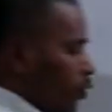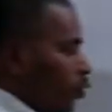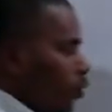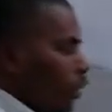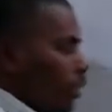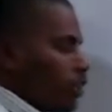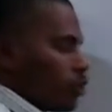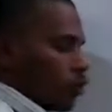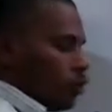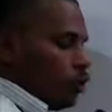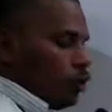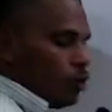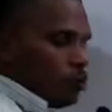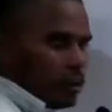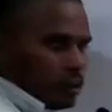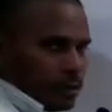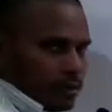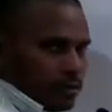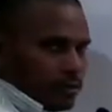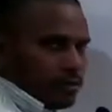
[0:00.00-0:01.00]
unique
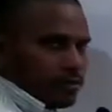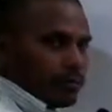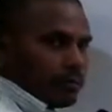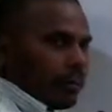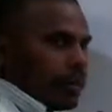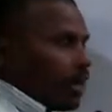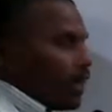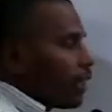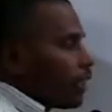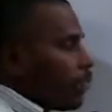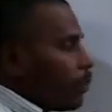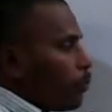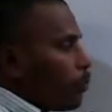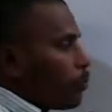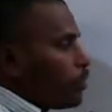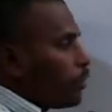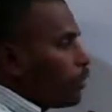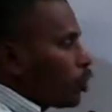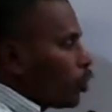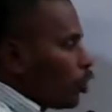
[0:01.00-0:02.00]
solution. You have put
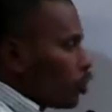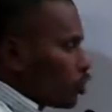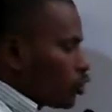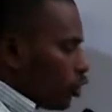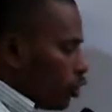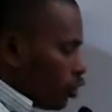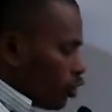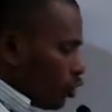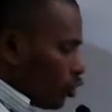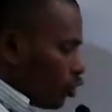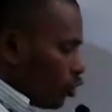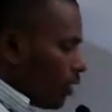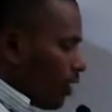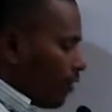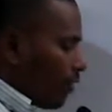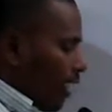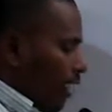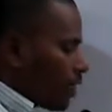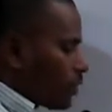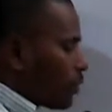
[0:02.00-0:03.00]
dhinik unique solution to uttun
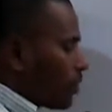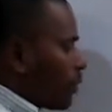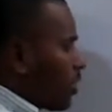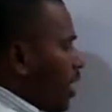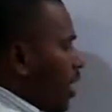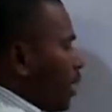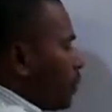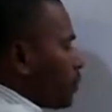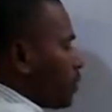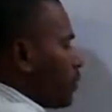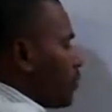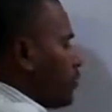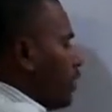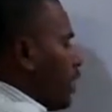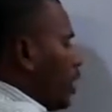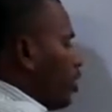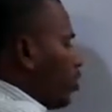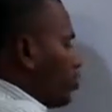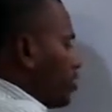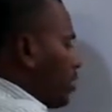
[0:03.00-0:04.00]
as per the options we
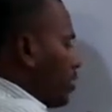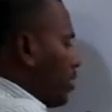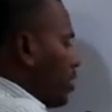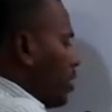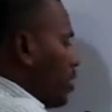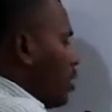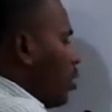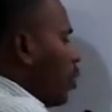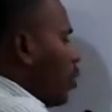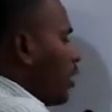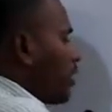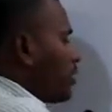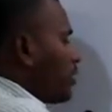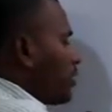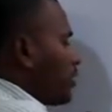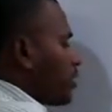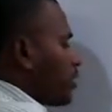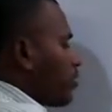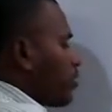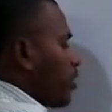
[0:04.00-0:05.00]
need to check. What is the
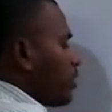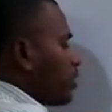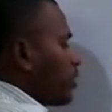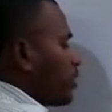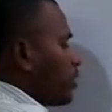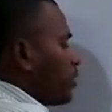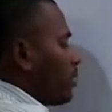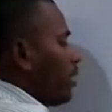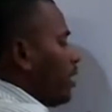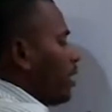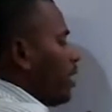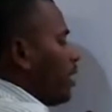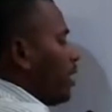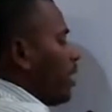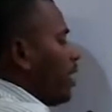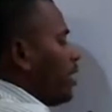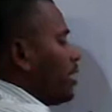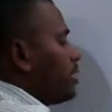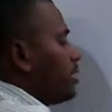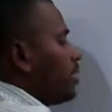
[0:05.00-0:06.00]
first option?
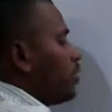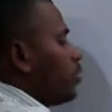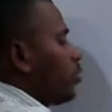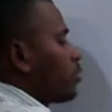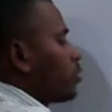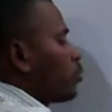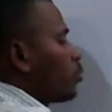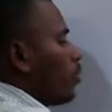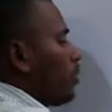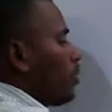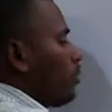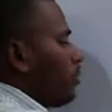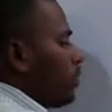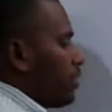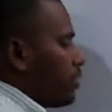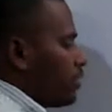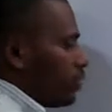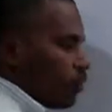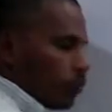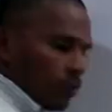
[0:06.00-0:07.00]
A is equals to 1, B
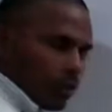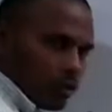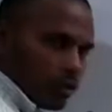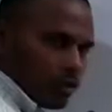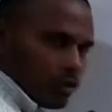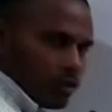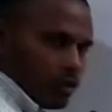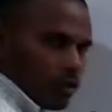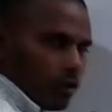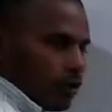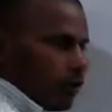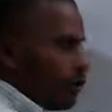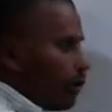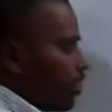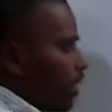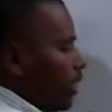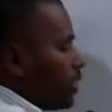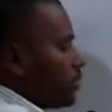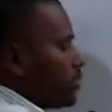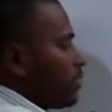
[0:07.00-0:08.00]
is equals to 0.
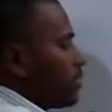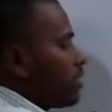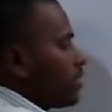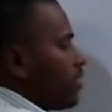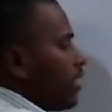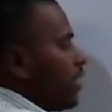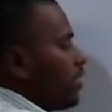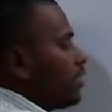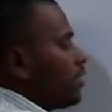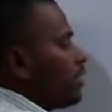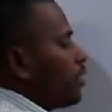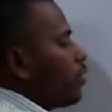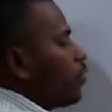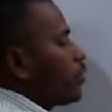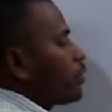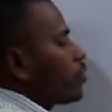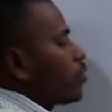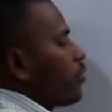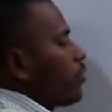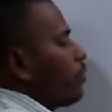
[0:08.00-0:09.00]
Since A is
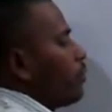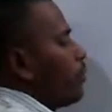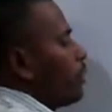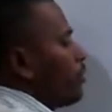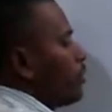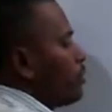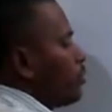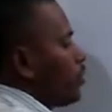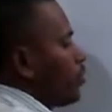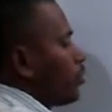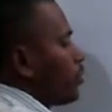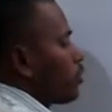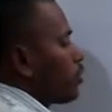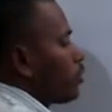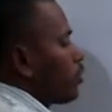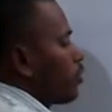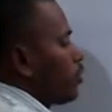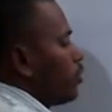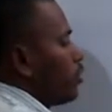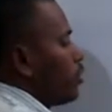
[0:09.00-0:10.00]
equals to 1, B is equals
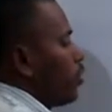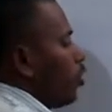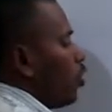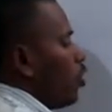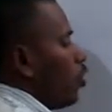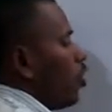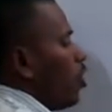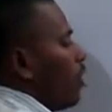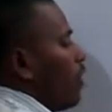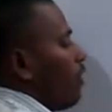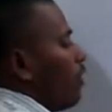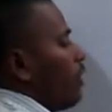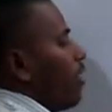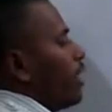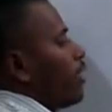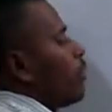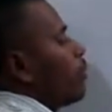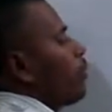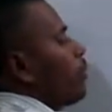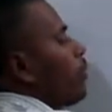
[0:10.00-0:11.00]
to 0,
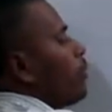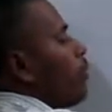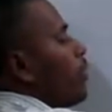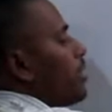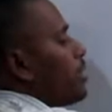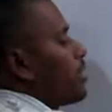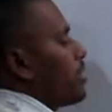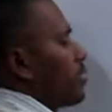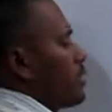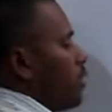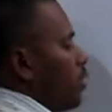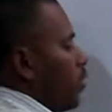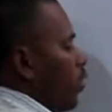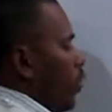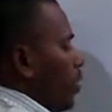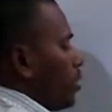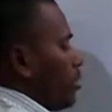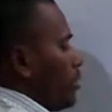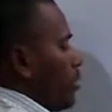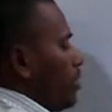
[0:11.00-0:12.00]
when you replace in these
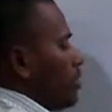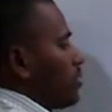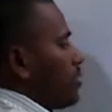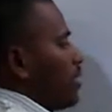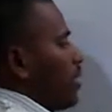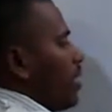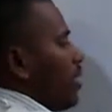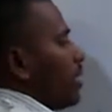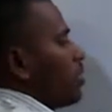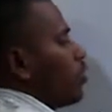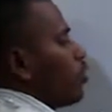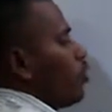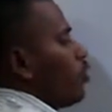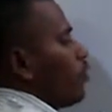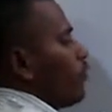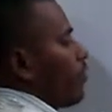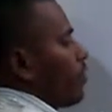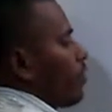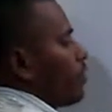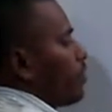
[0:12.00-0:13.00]
equations,
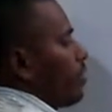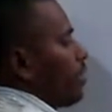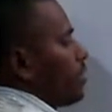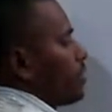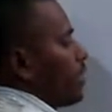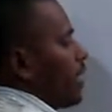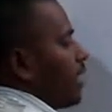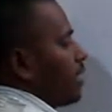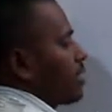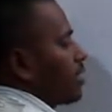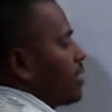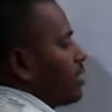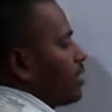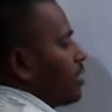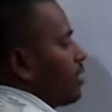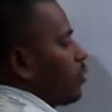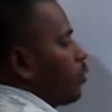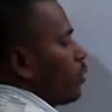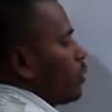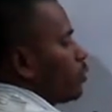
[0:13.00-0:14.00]
so from this X is
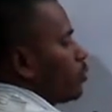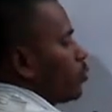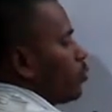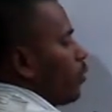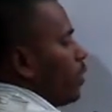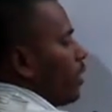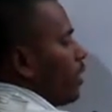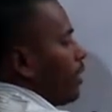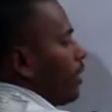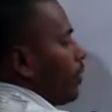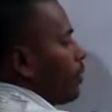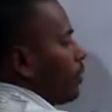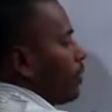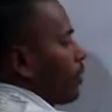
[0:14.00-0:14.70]
equals to 1,